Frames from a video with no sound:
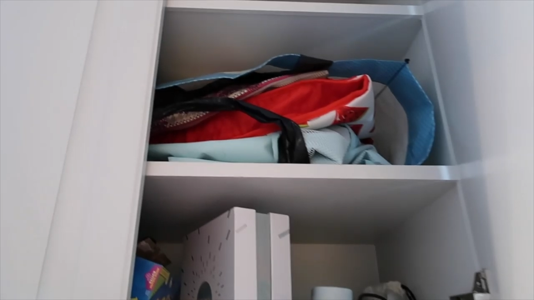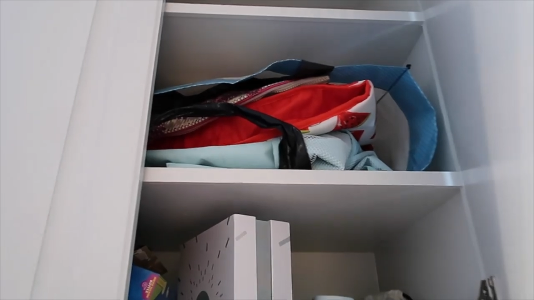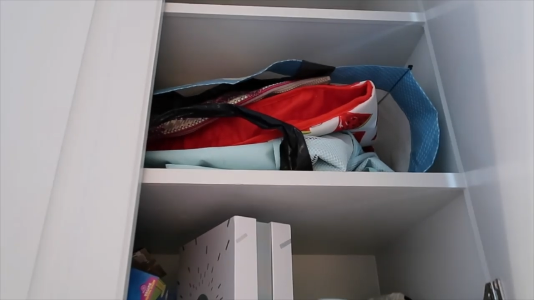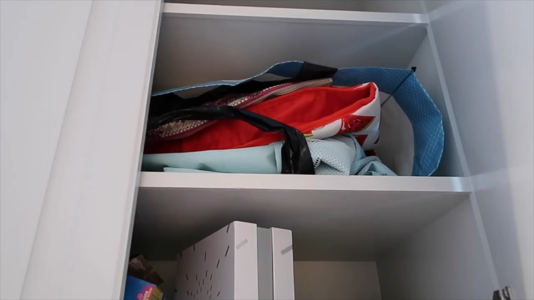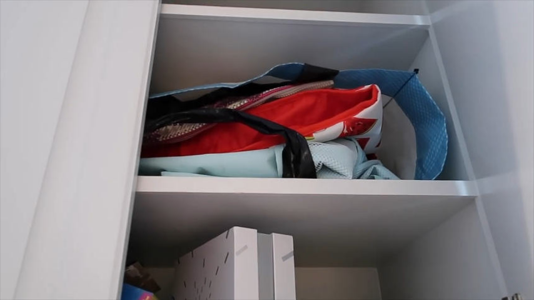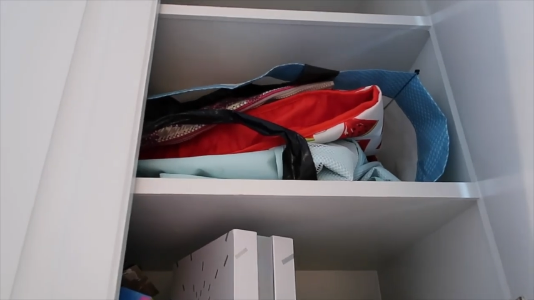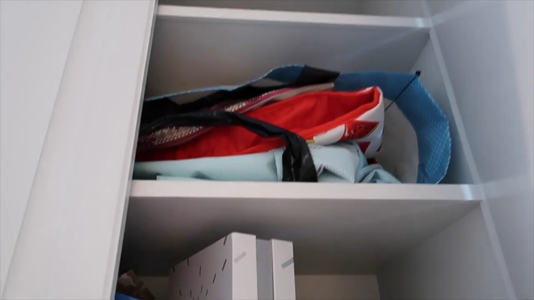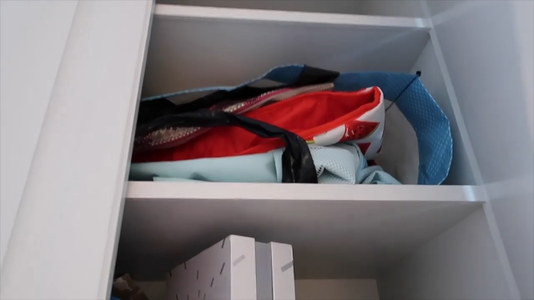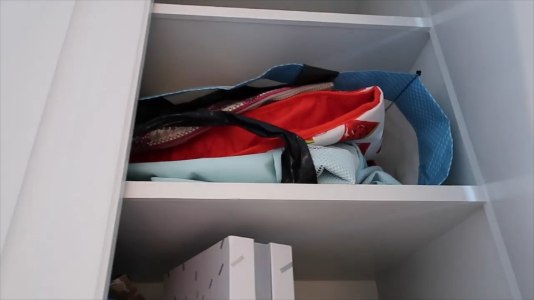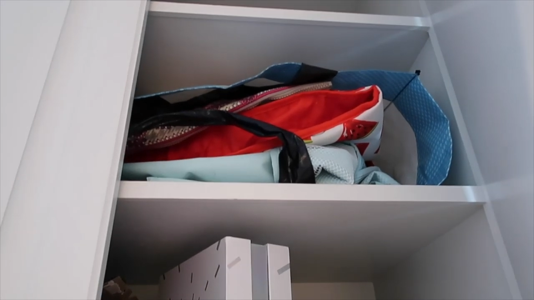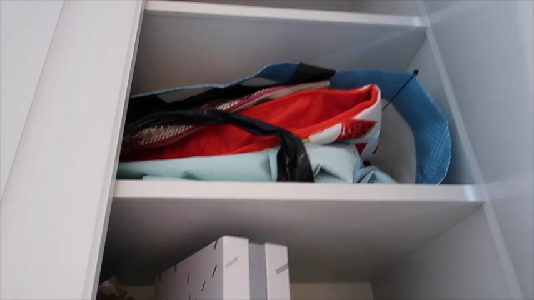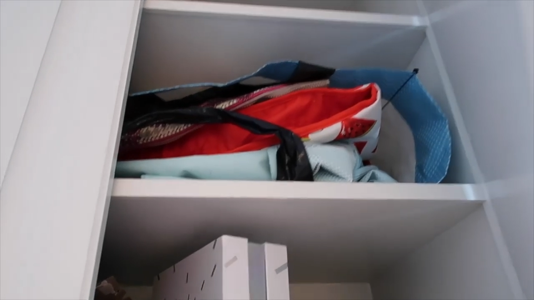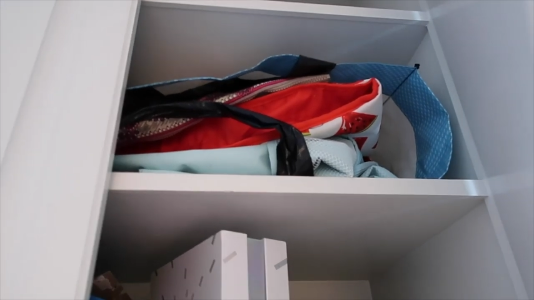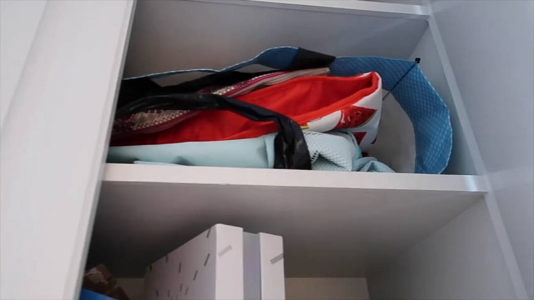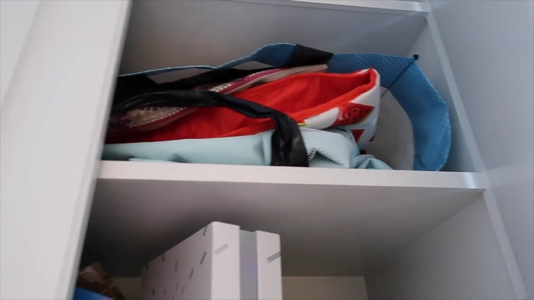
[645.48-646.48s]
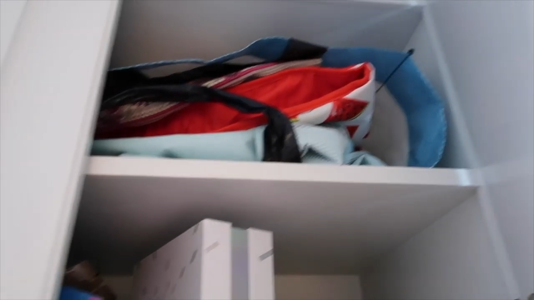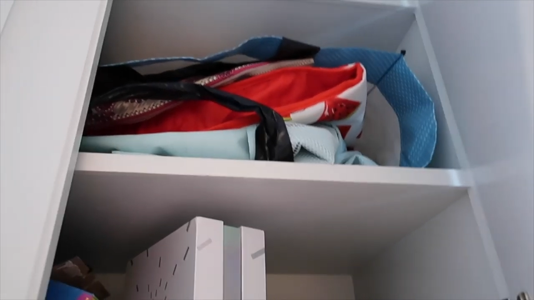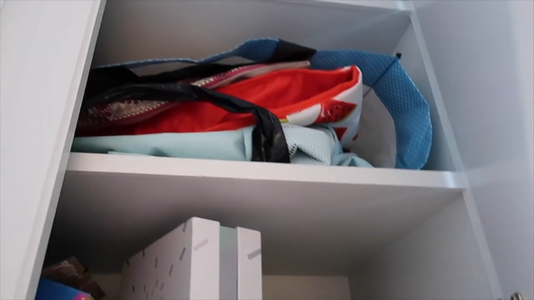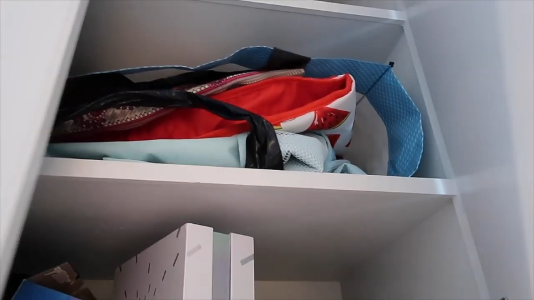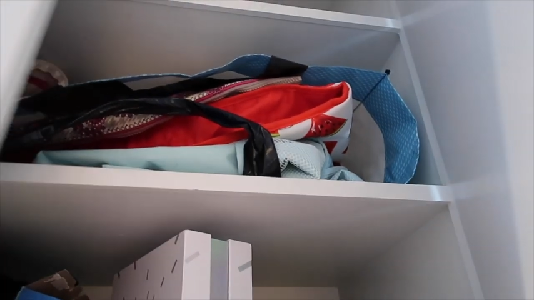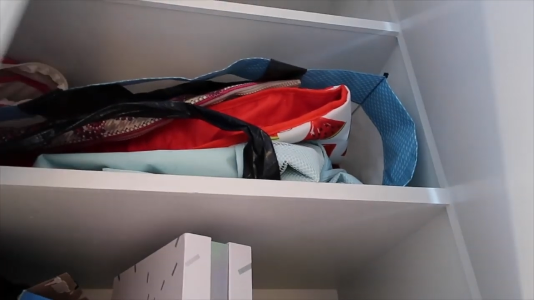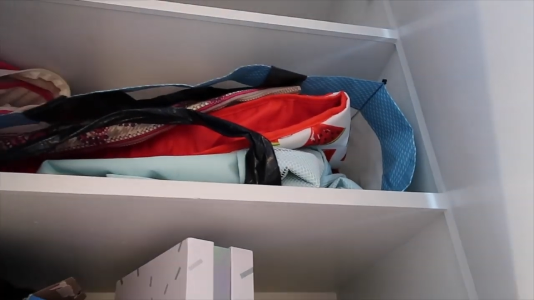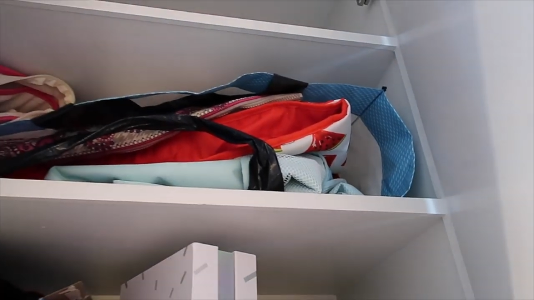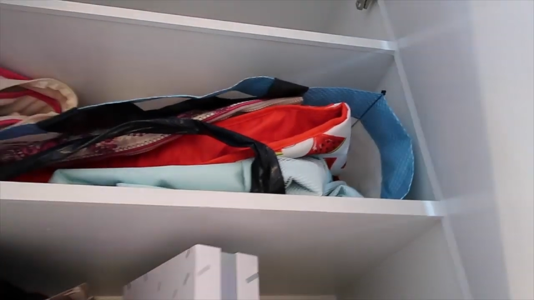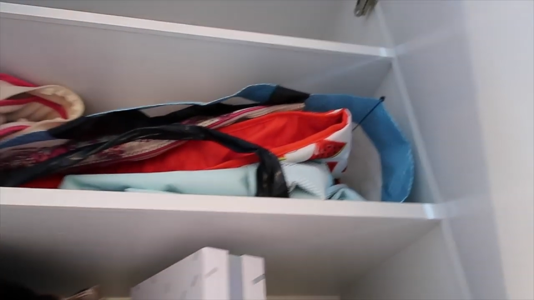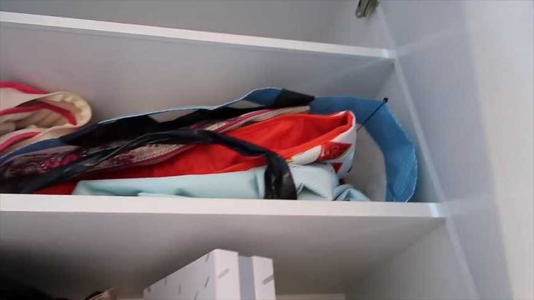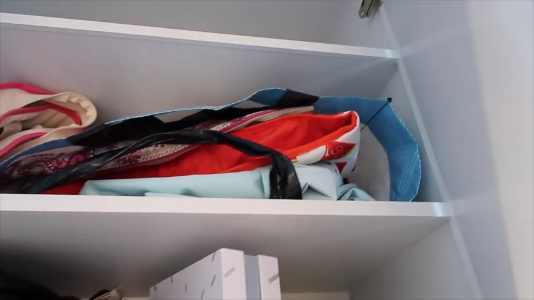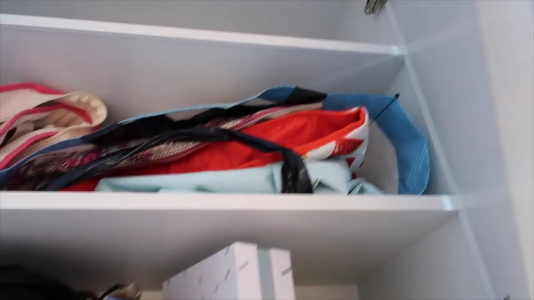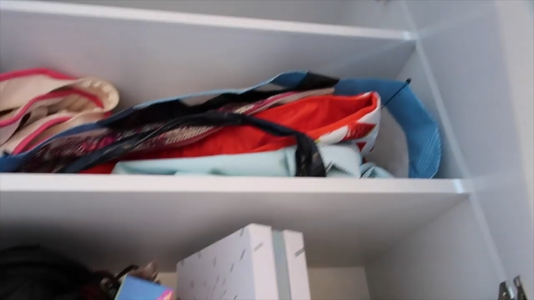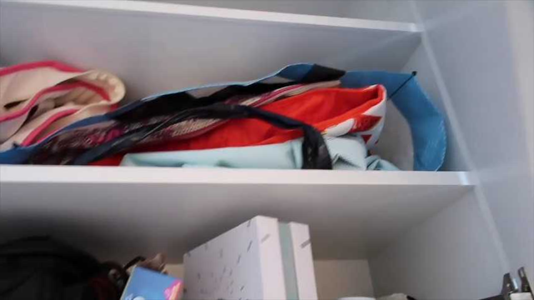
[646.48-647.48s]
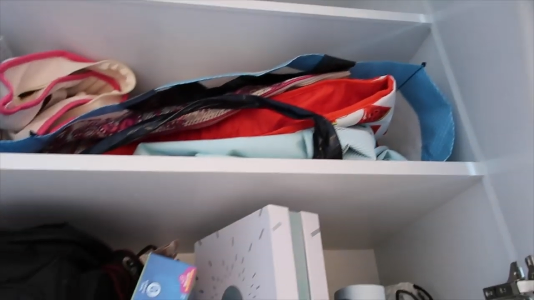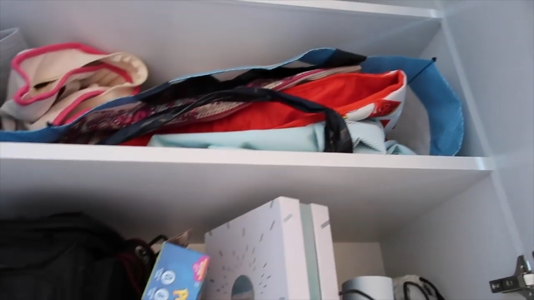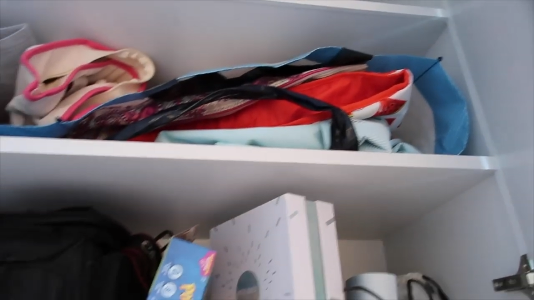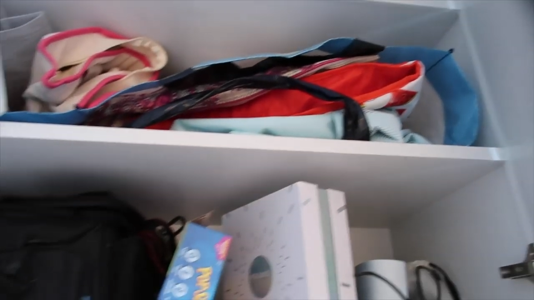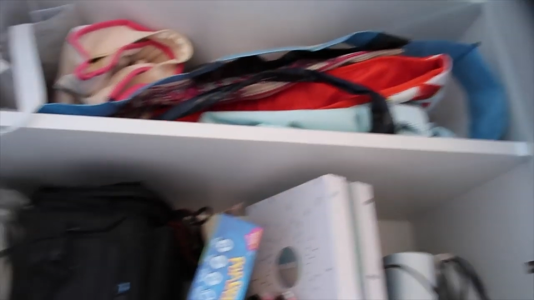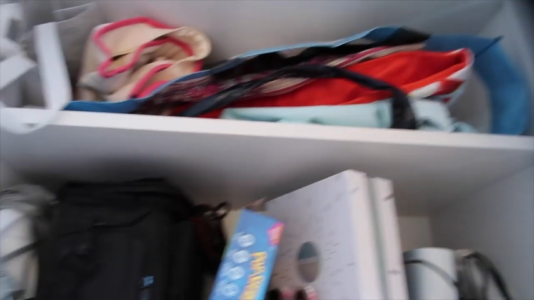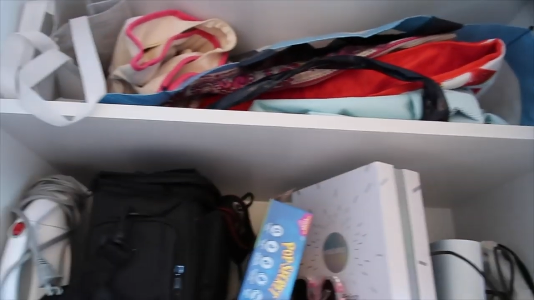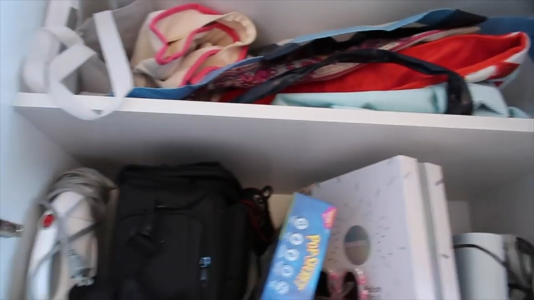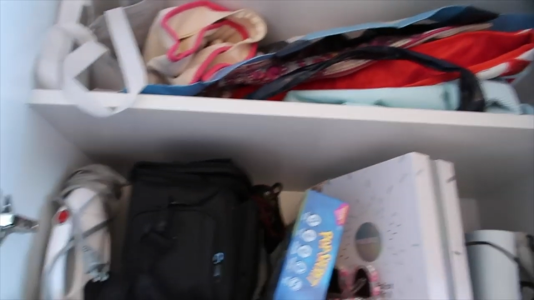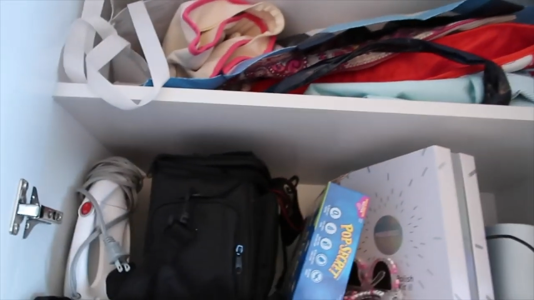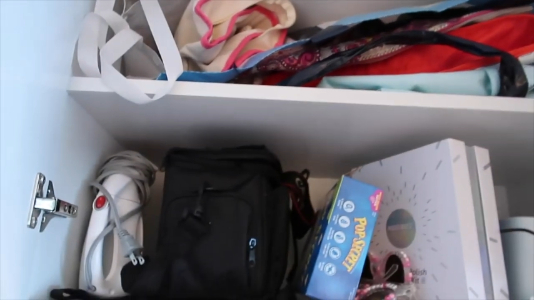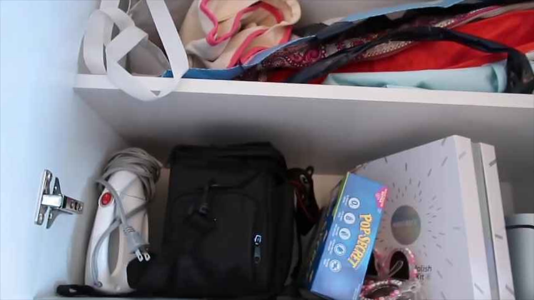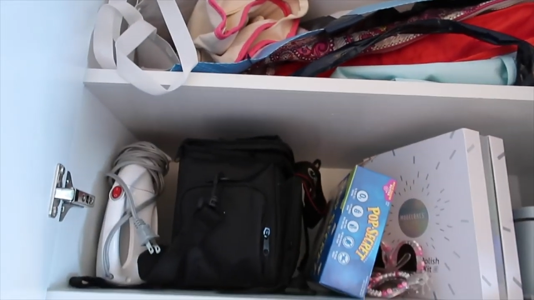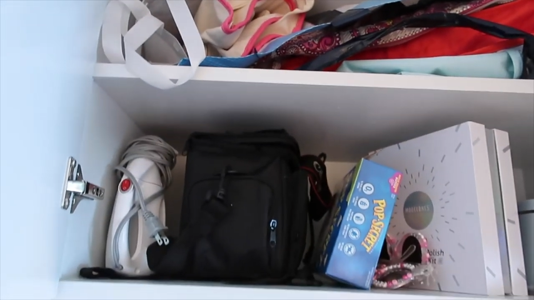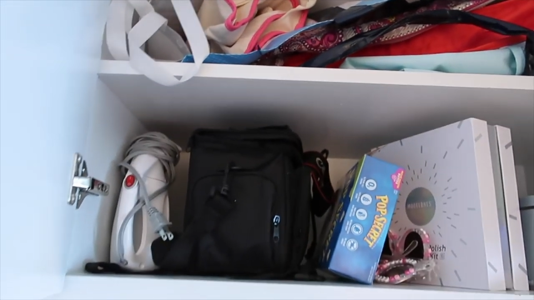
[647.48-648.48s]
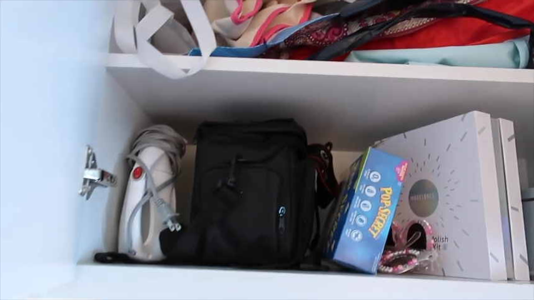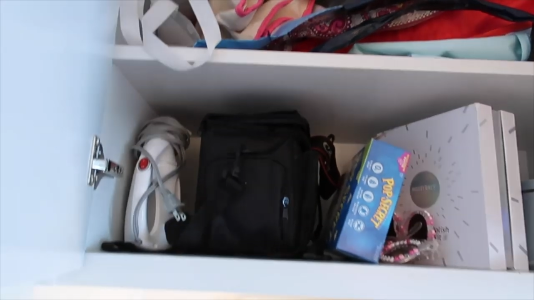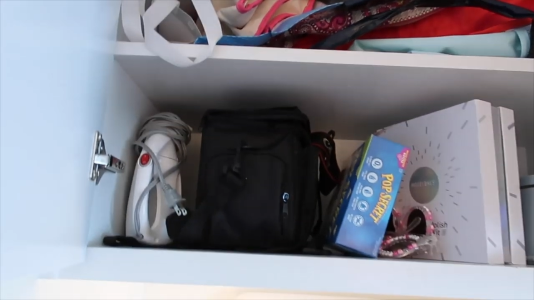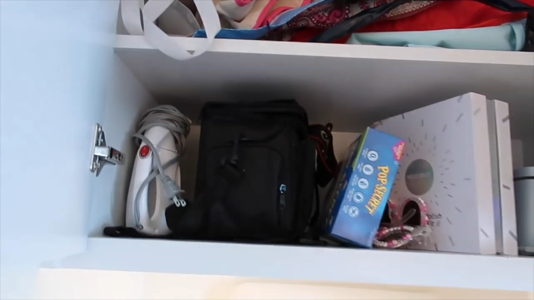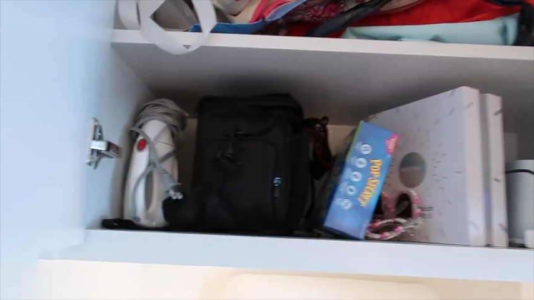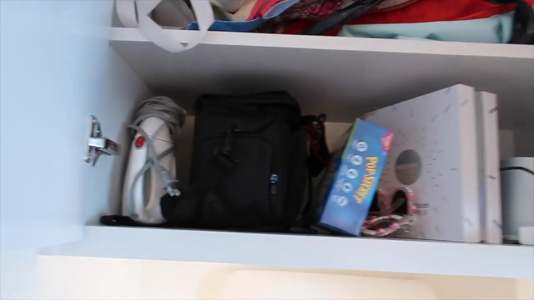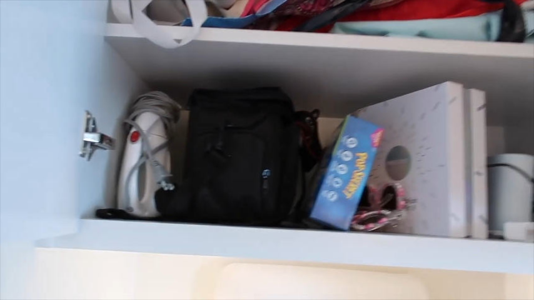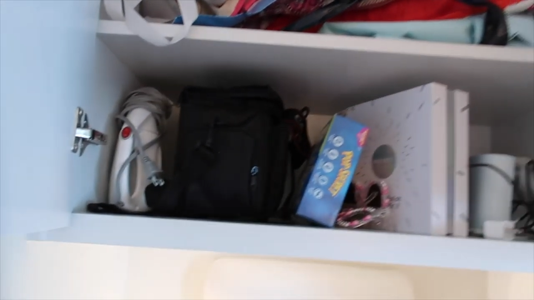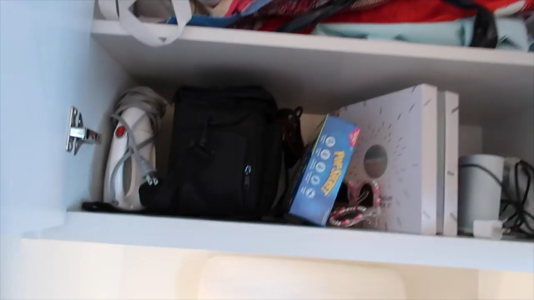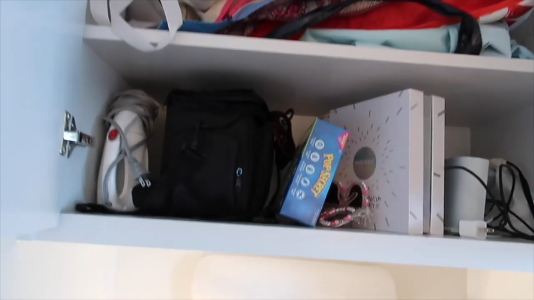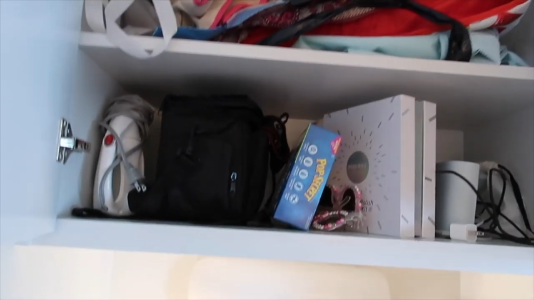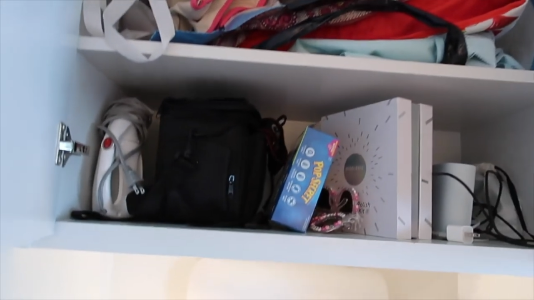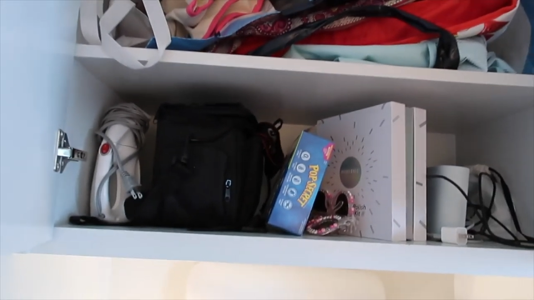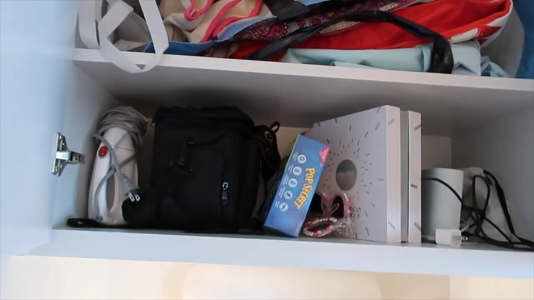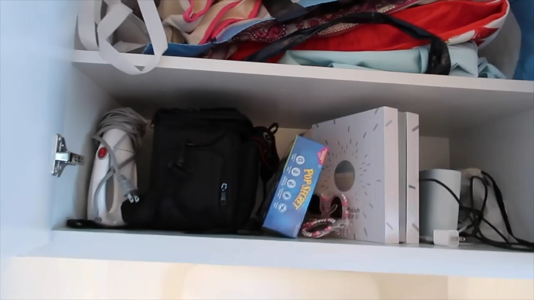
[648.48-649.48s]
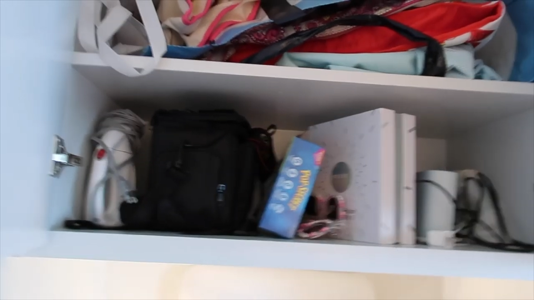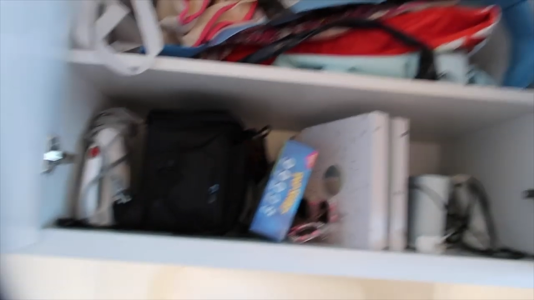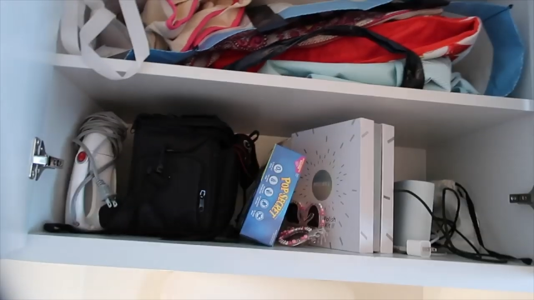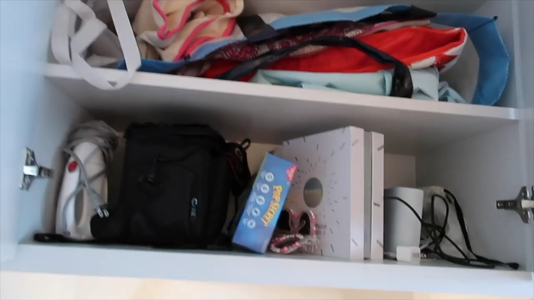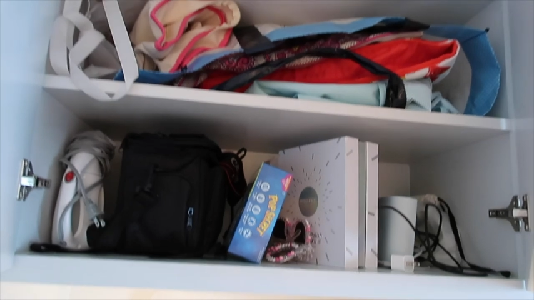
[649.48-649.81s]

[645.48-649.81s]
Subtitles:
[unreadable: no face in view]